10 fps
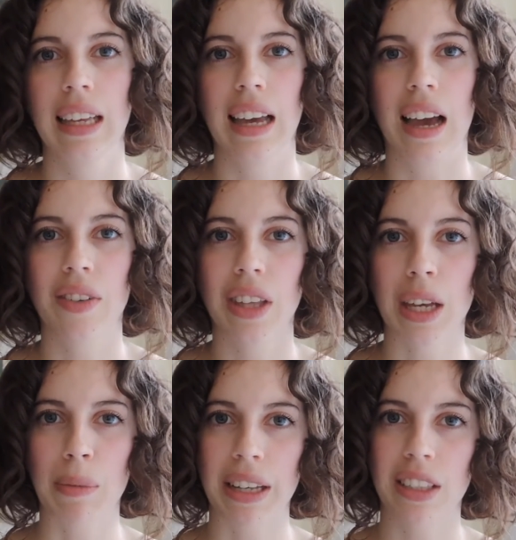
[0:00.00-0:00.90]
I feel
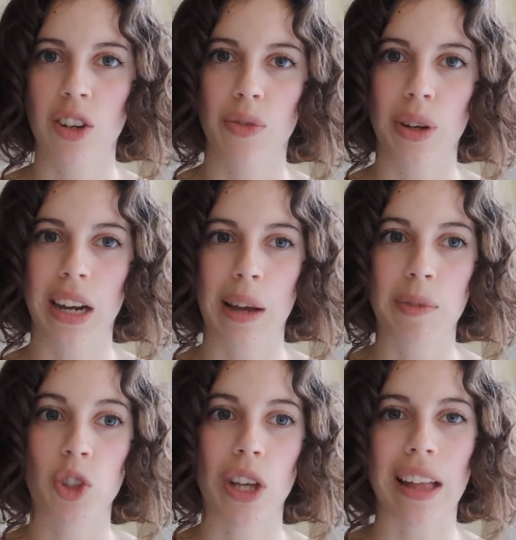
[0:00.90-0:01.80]
like myself when
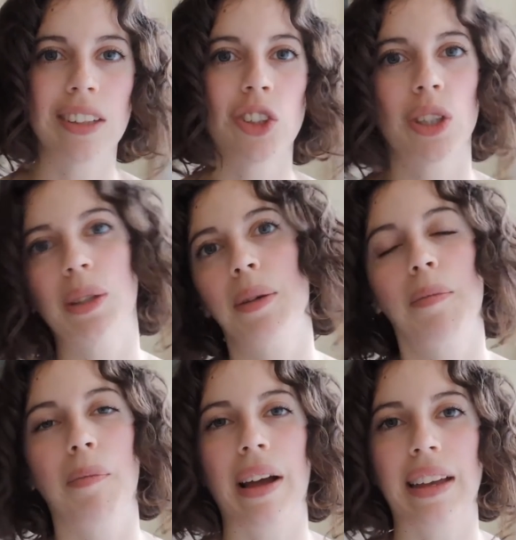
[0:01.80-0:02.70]
I'm challenging
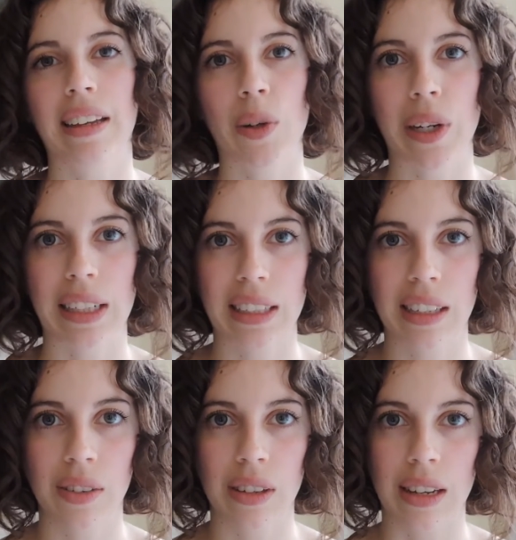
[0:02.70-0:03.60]
my
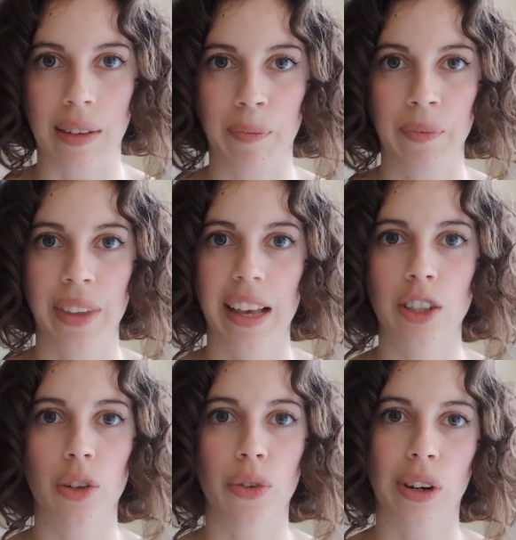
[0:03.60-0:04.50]
creativity.
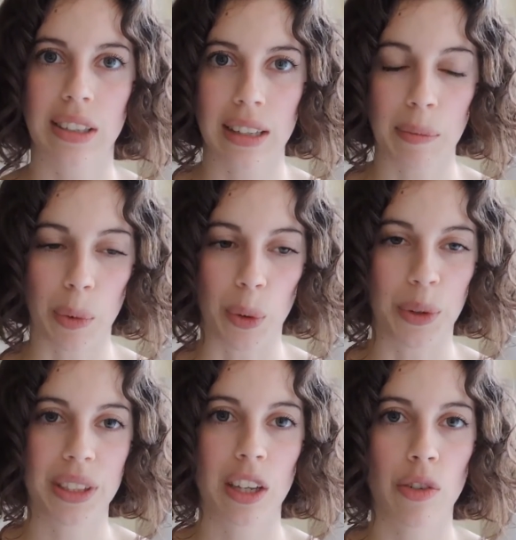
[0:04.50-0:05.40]
And so, for example,
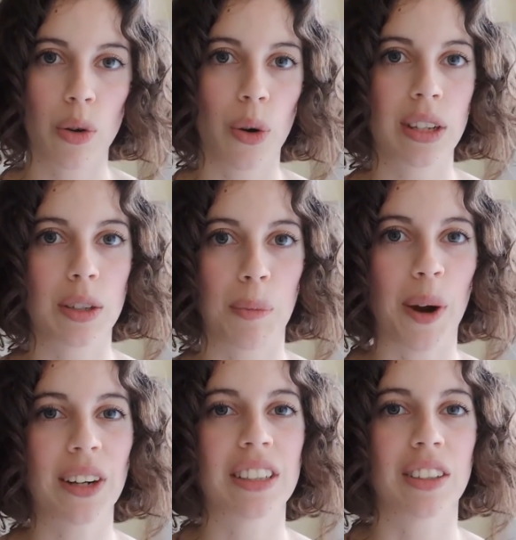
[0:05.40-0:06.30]
instead of going to
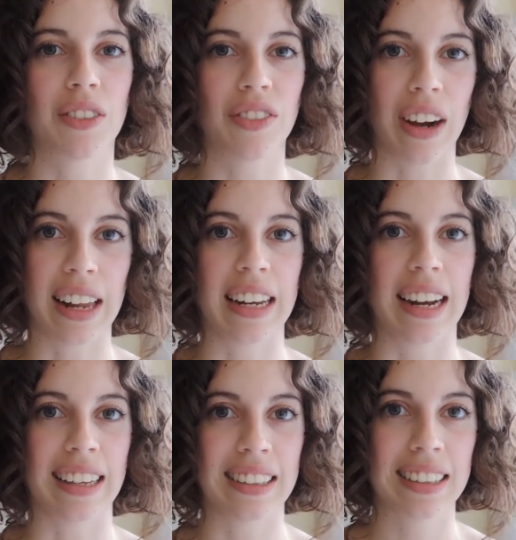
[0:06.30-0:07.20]
parties on Friday
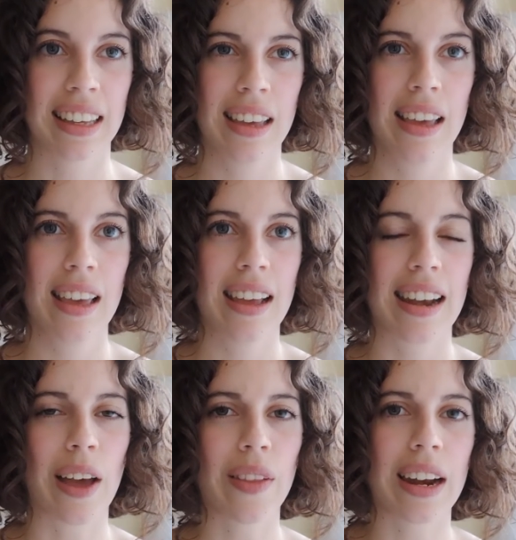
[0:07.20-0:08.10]
nights,
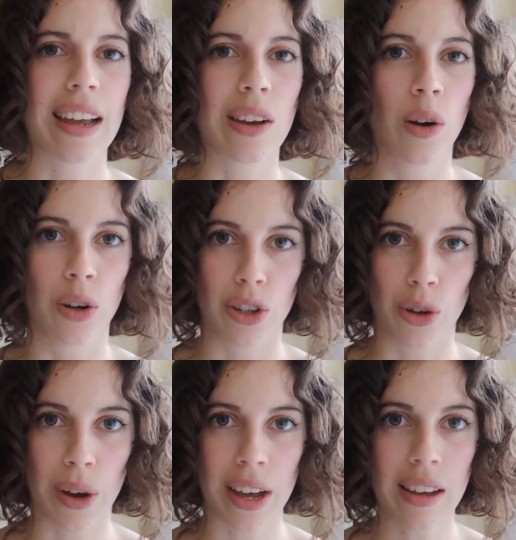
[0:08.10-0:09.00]
now that I go to
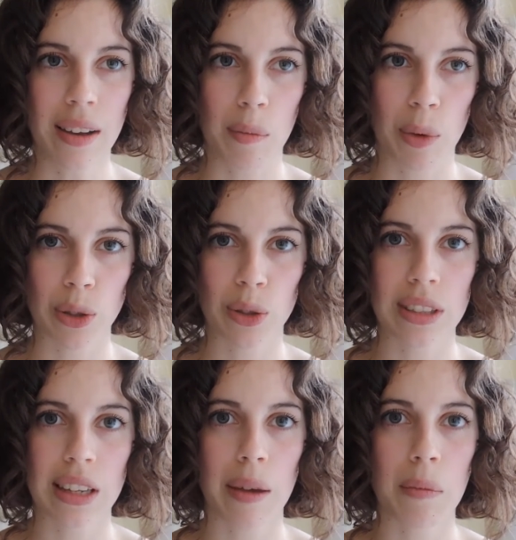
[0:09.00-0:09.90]
yoga most of the
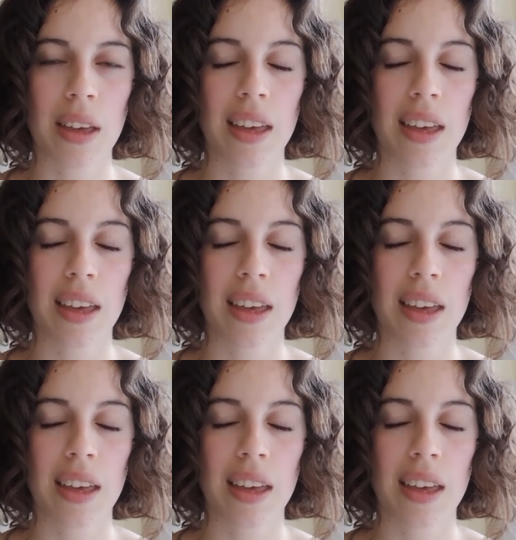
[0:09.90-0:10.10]
time,